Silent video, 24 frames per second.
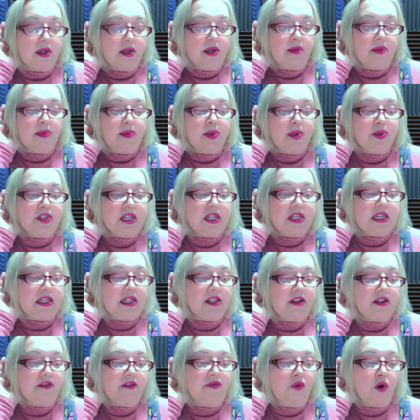Music
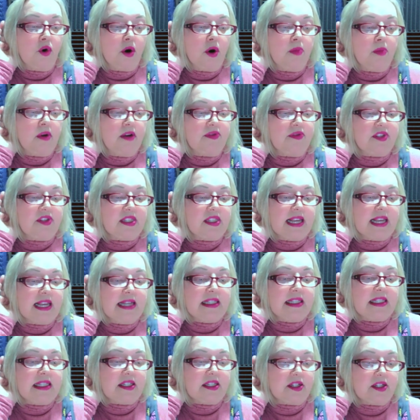is a form of
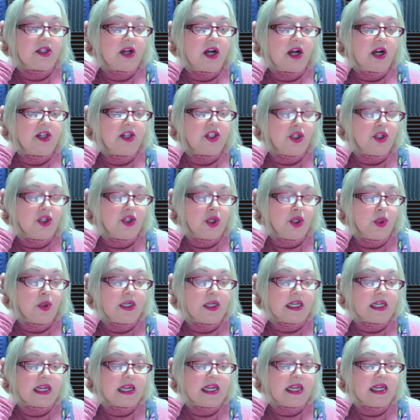sensed
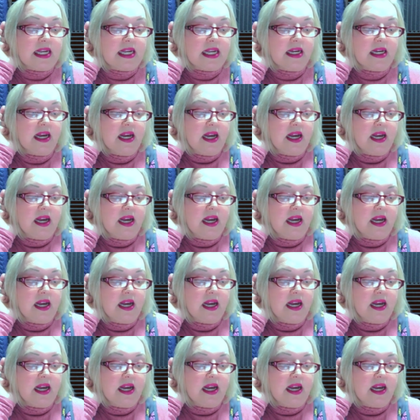continuity